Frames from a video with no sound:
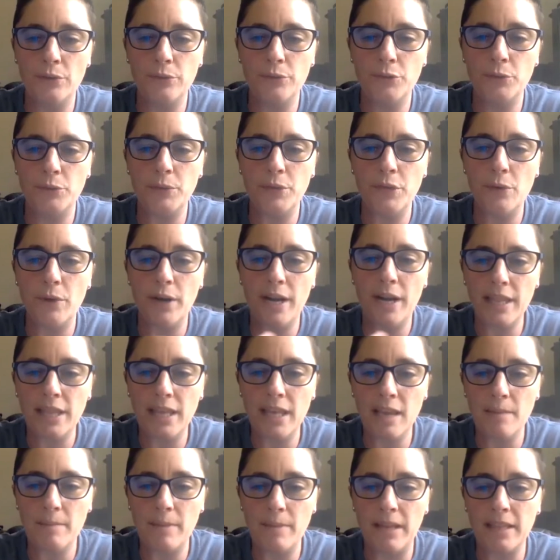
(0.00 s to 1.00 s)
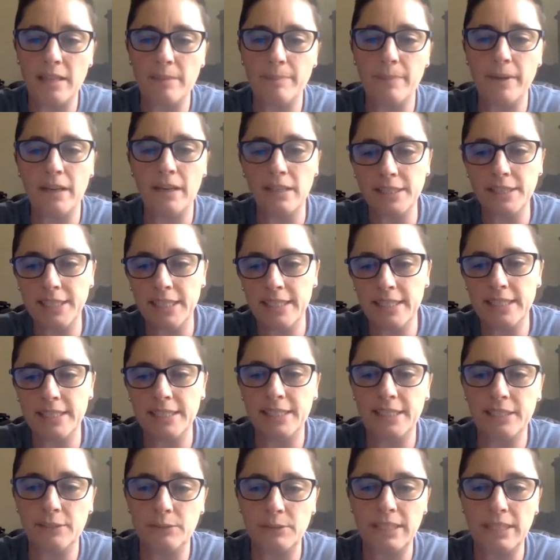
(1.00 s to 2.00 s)
do we know anything about the parasite
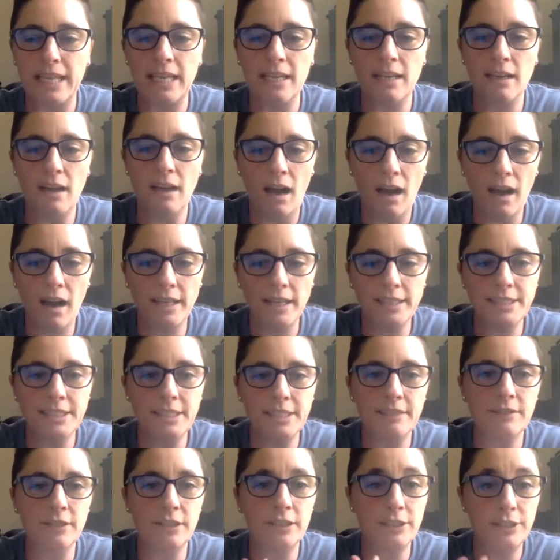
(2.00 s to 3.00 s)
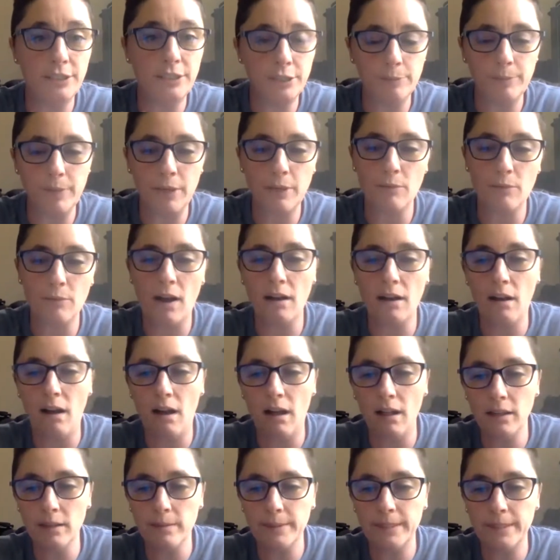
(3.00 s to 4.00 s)
disease related costs of consuming rock
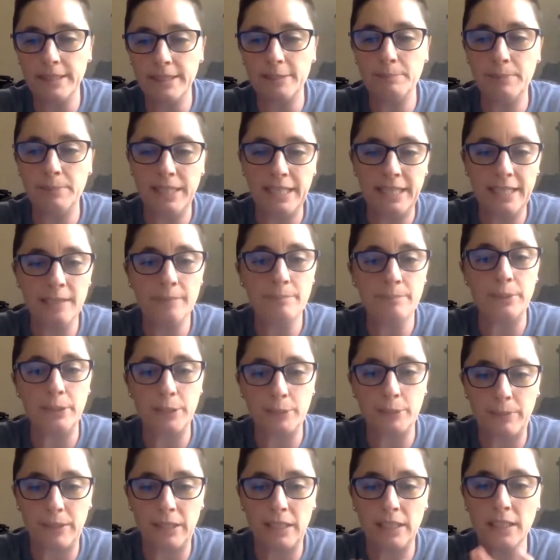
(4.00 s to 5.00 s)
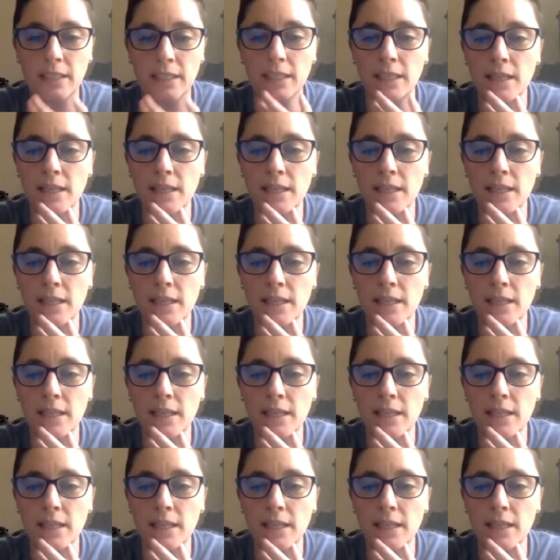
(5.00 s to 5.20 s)
colobus, pig, bushbuck?